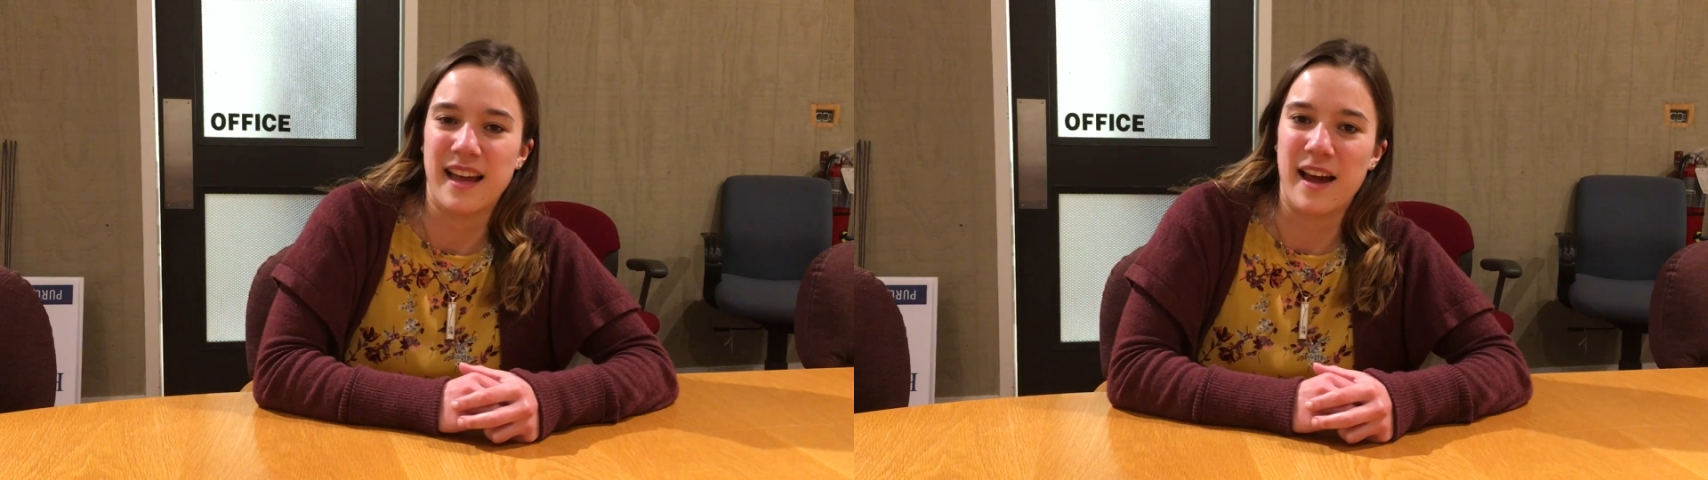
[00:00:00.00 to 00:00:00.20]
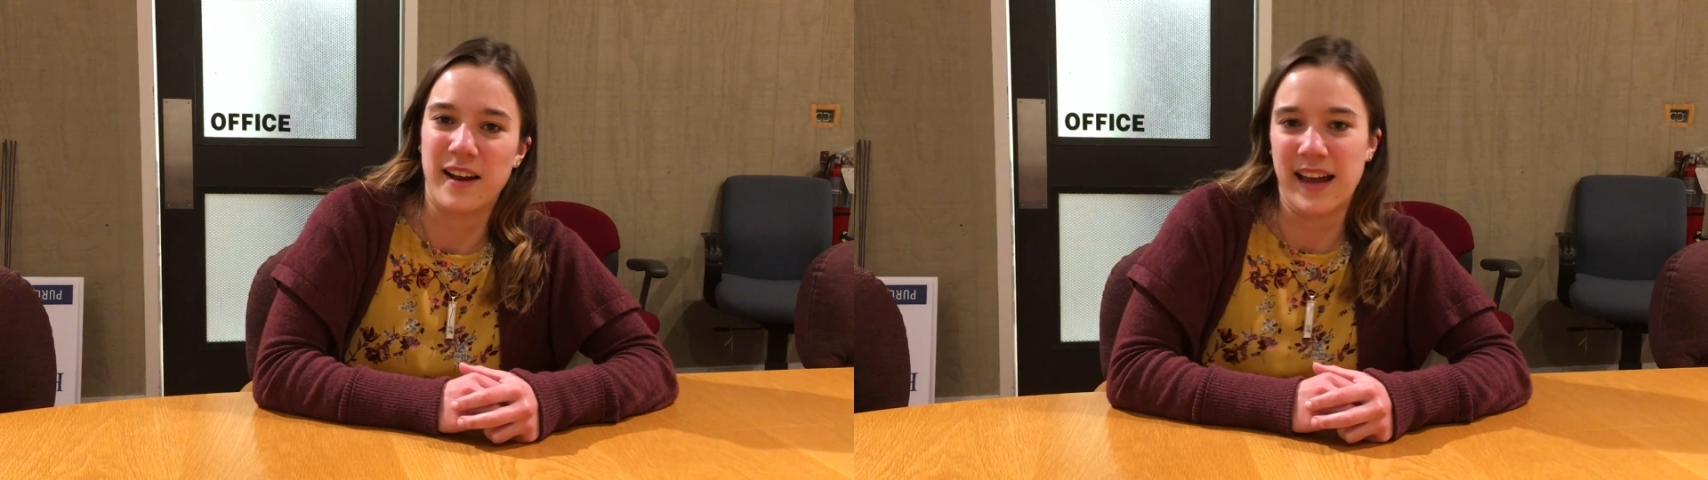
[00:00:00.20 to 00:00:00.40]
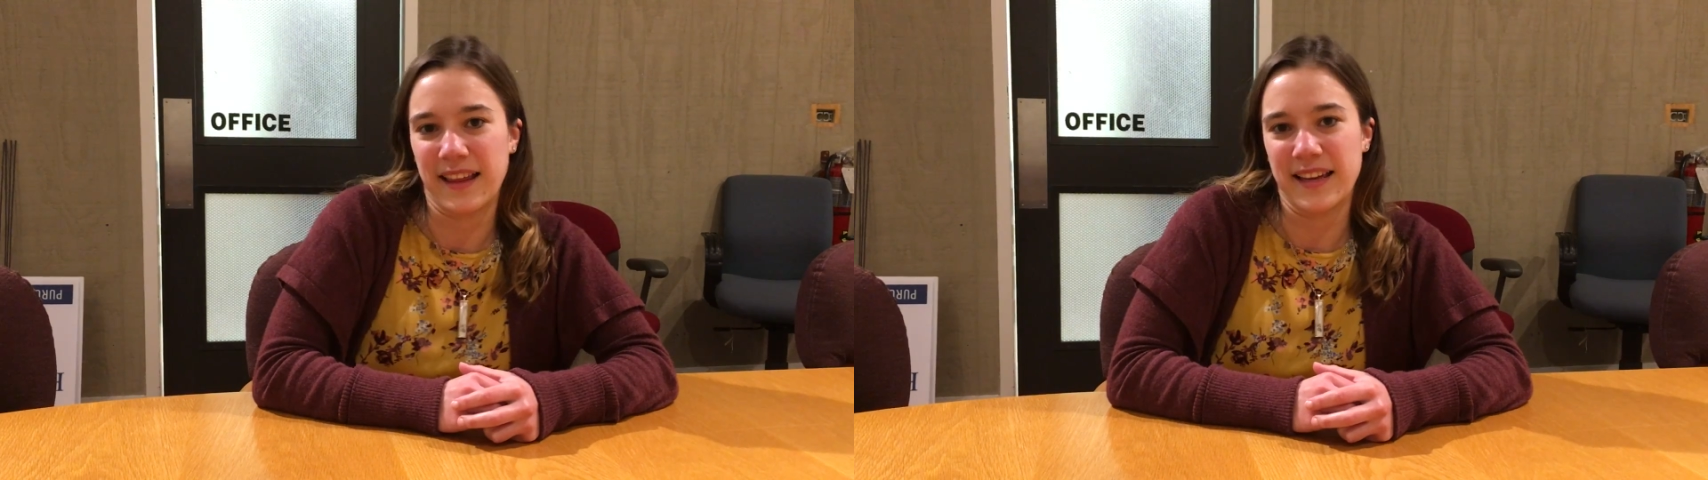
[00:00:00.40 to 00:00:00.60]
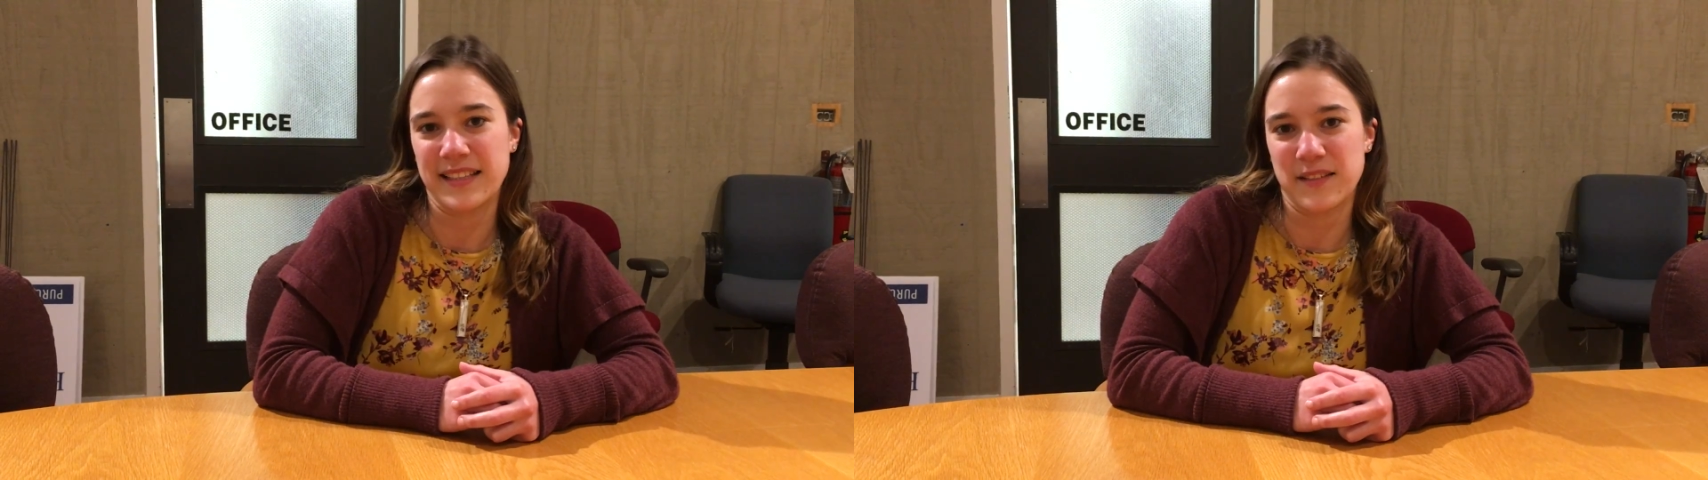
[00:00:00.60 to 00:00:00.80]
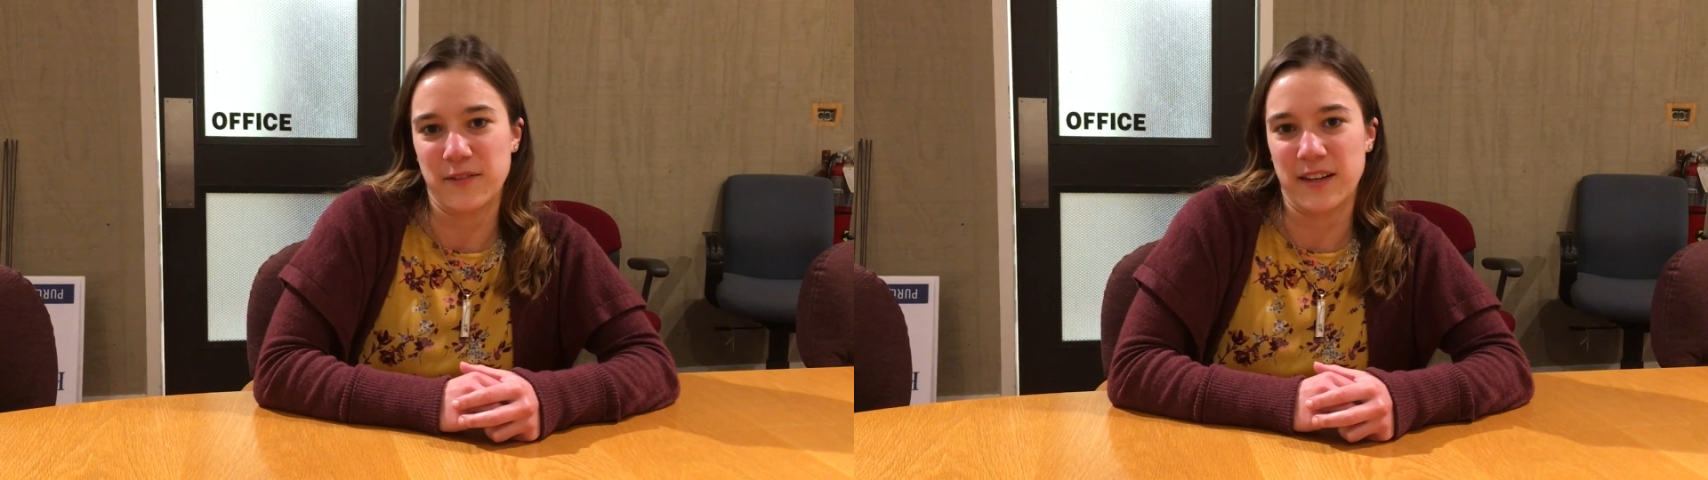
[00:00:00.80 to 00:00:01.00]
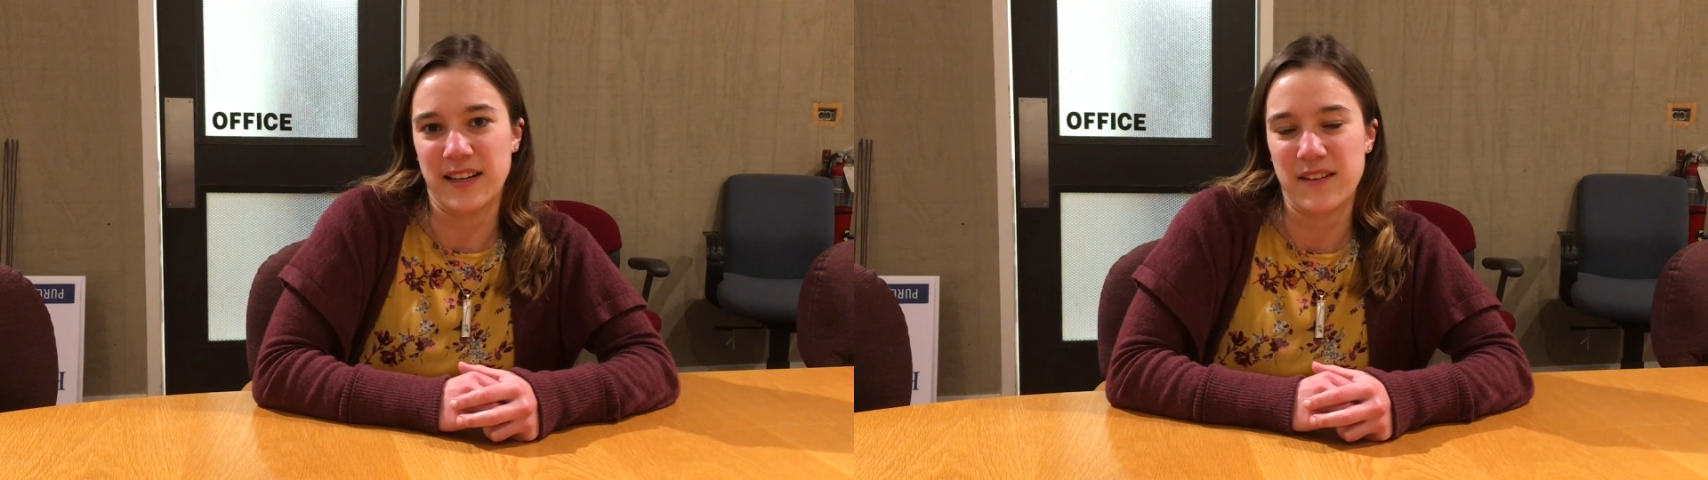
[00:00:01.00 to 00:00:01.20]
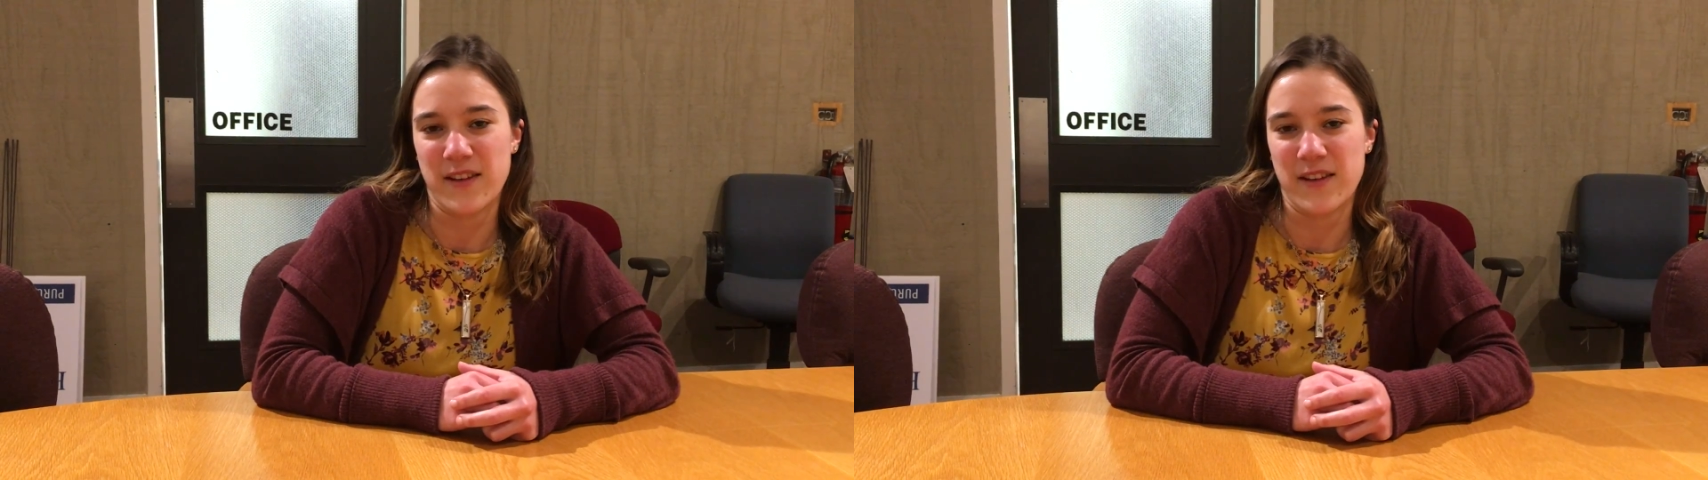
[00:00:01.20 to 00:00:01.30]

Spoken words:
how to highlight different